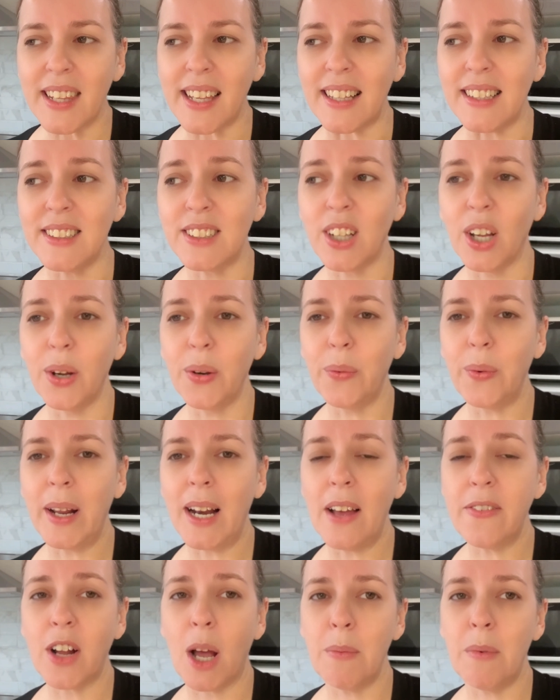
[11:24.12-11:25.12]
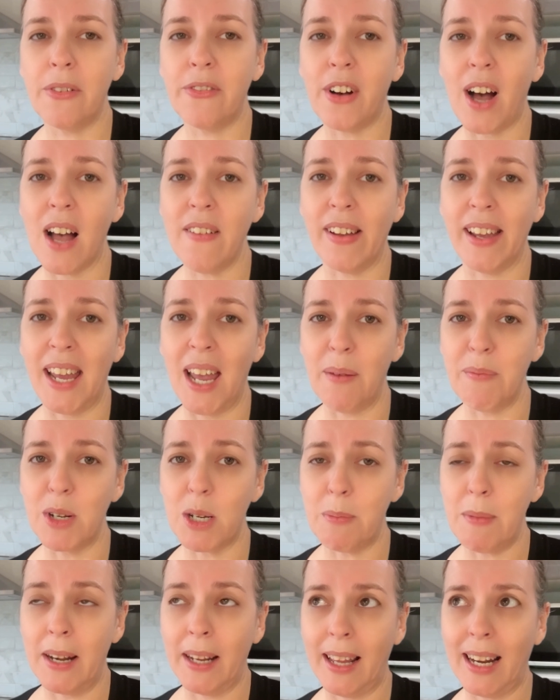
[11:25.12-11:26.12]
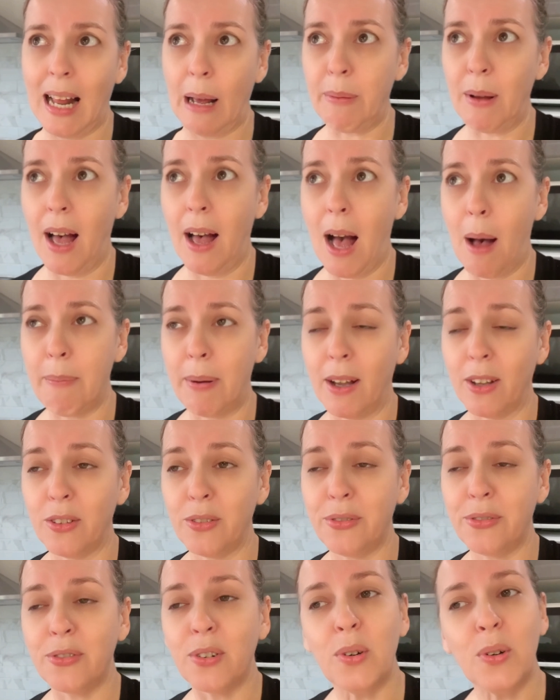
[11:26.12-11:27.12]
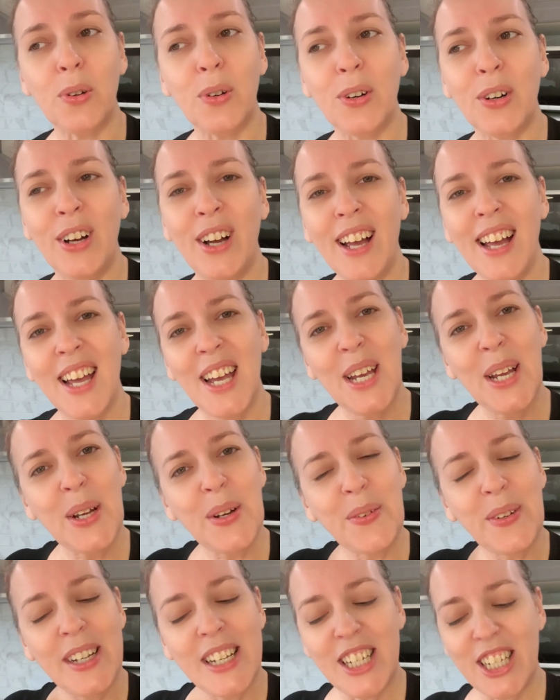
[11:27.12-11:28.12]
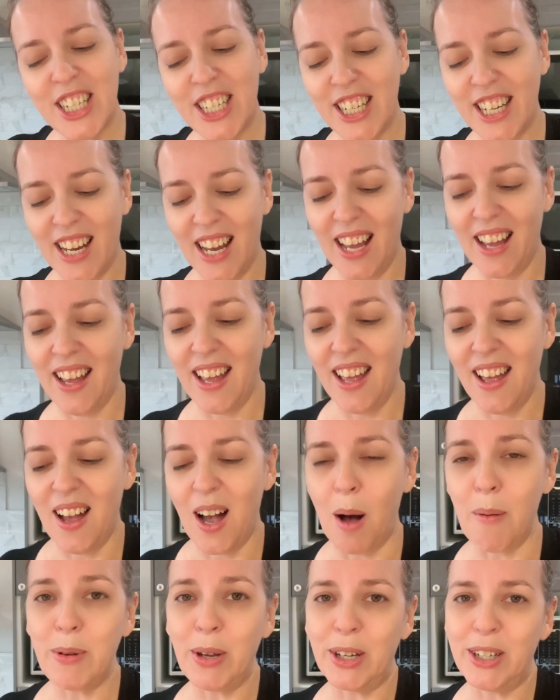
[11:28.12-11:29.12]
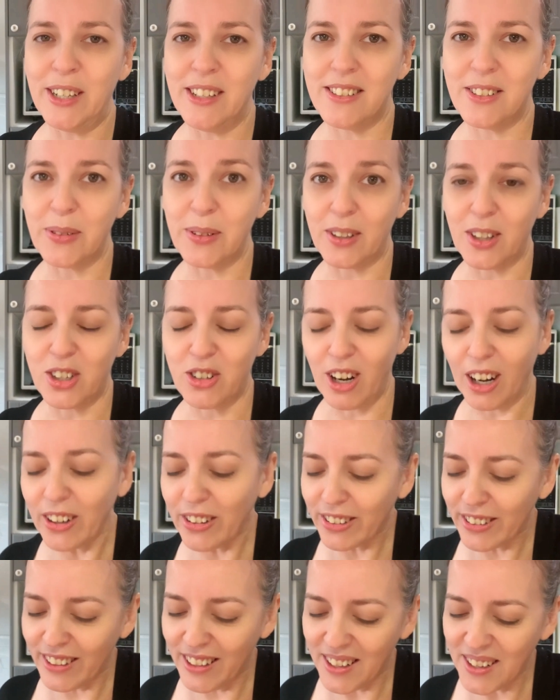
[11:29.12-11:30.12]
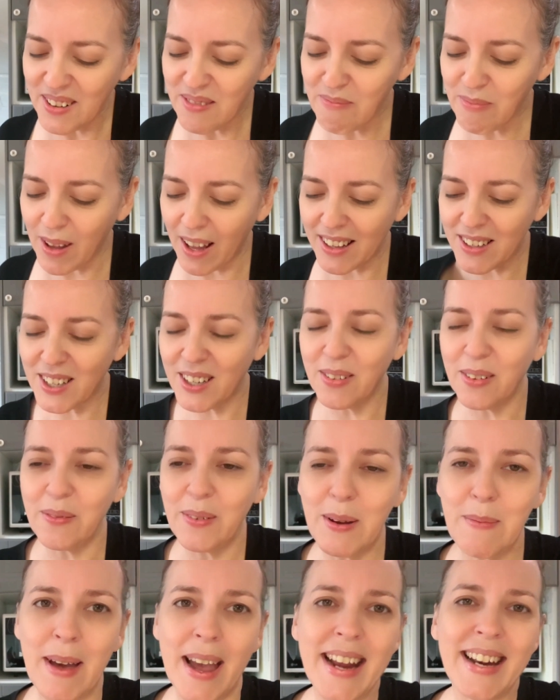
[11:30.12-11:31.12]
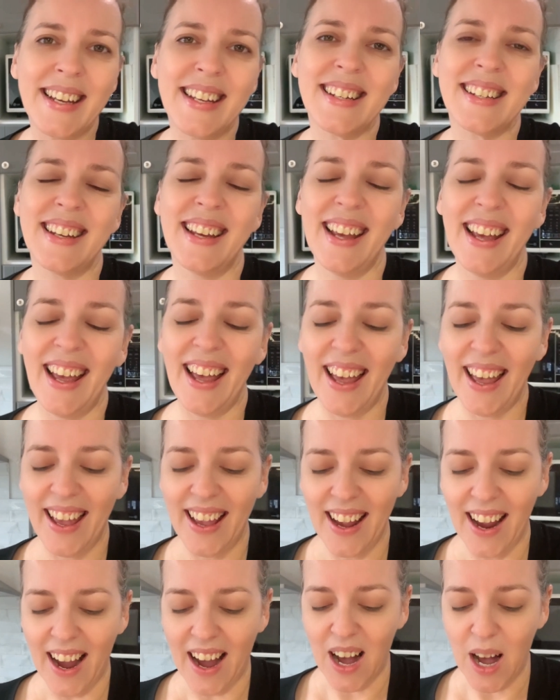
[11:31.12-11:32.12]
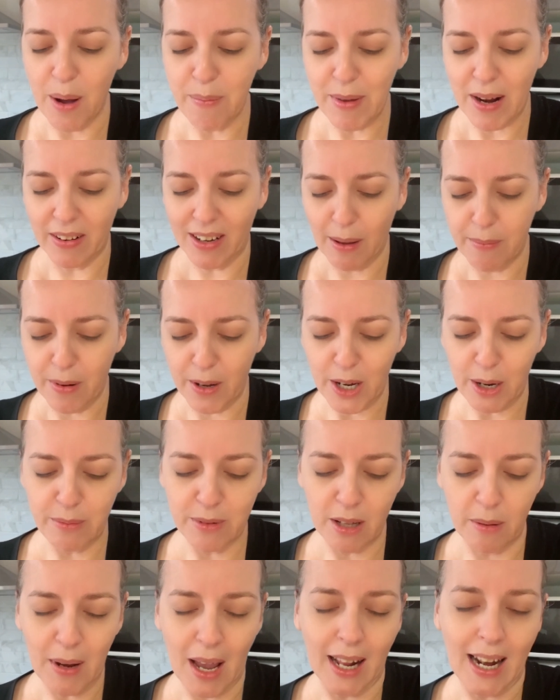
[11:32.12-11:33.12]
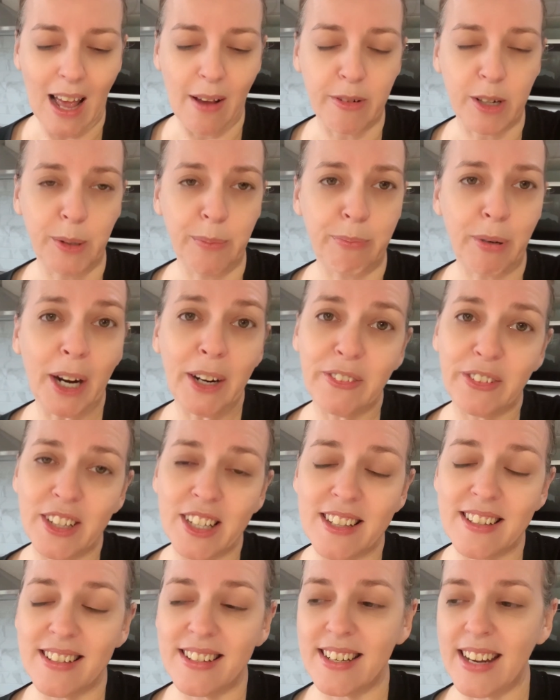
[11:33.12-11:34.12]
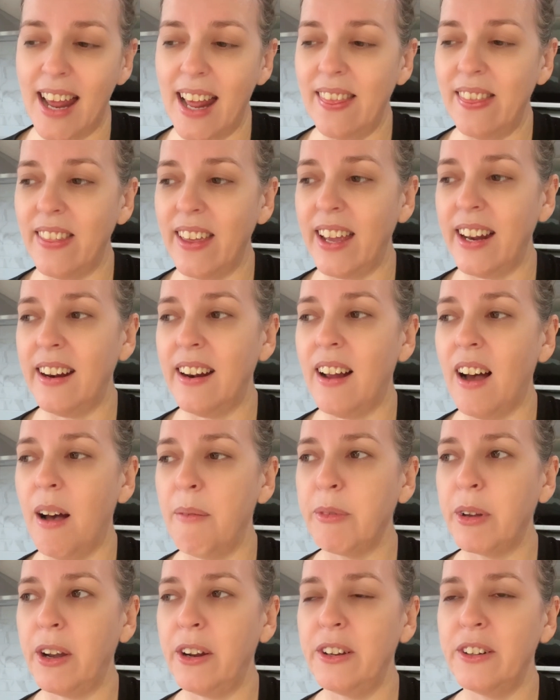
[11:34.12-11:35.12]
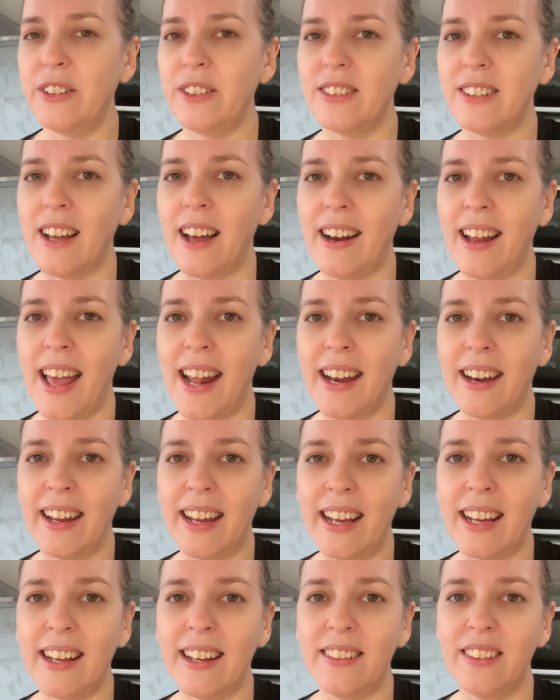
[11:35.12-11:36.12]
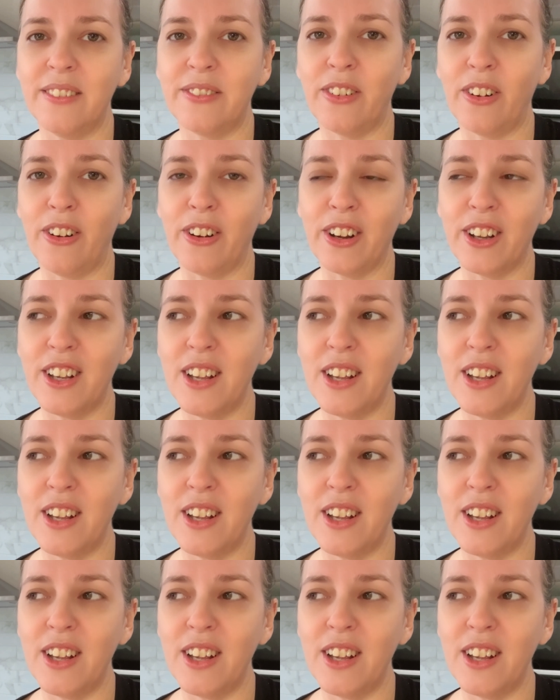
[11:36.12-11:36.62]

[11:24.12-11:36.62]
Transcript: So we left home at 5 a.m, which meant getting up at 4:30, which I'll be honest was a struggle, but we made it. And I come home, so I'm gonna have some breakfast and then I'm going to start editing the vlog.